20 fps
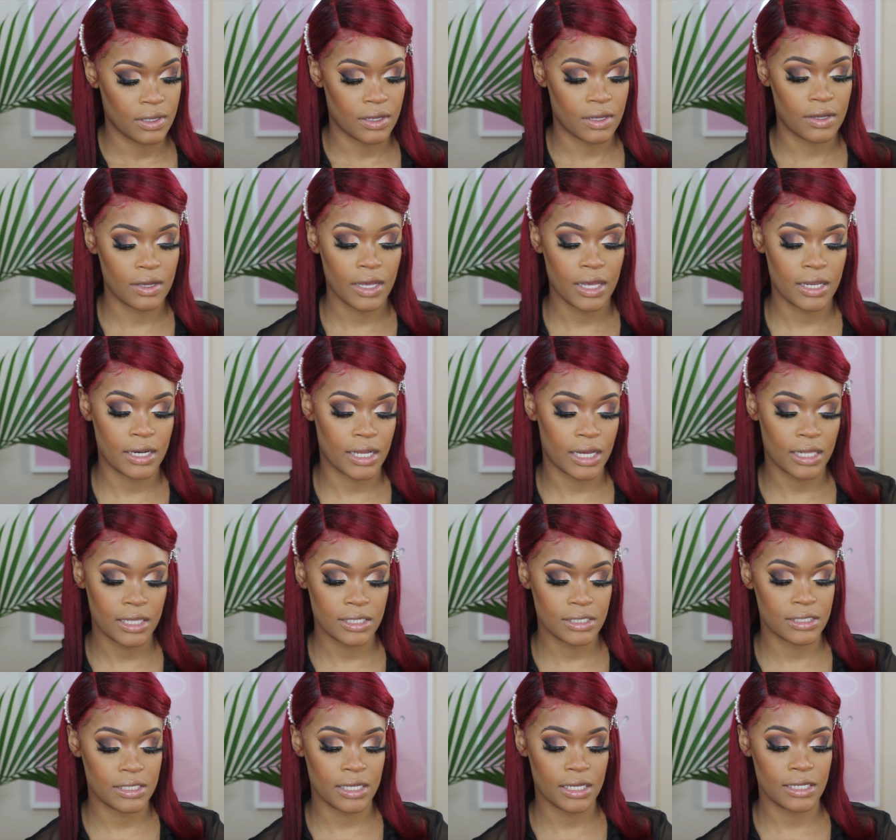Okay, now
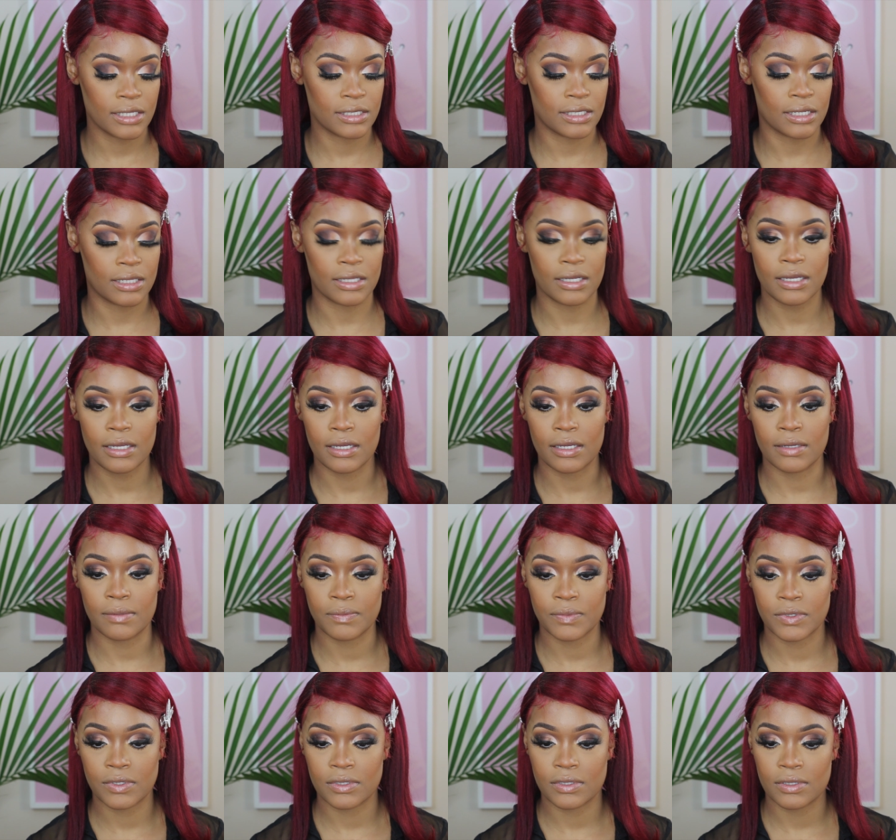let's get into
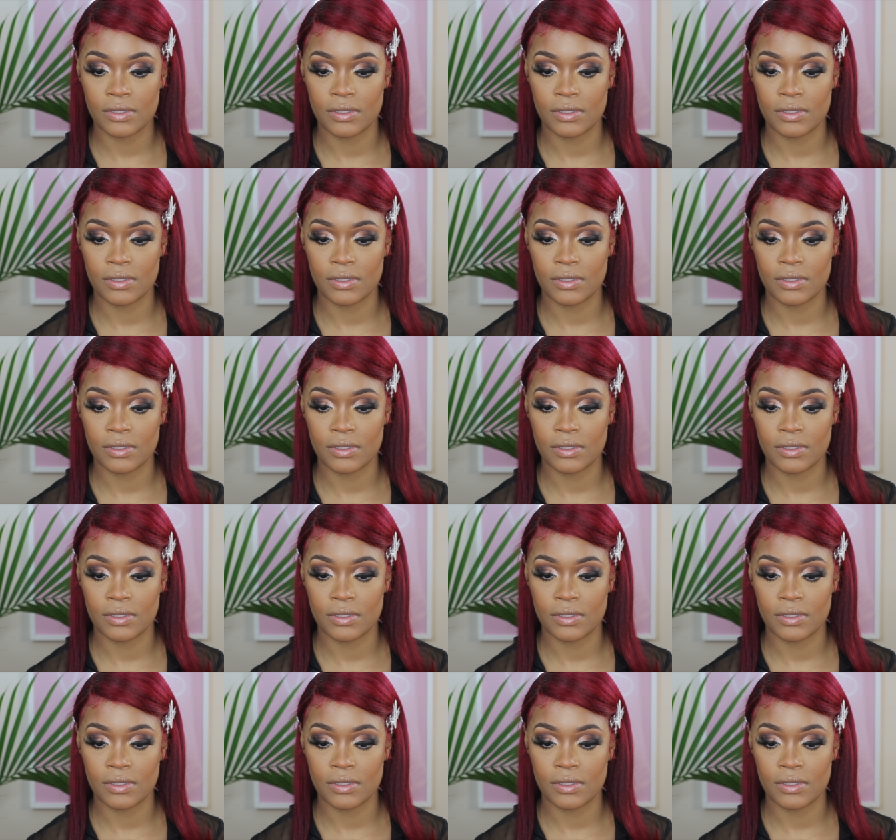lips.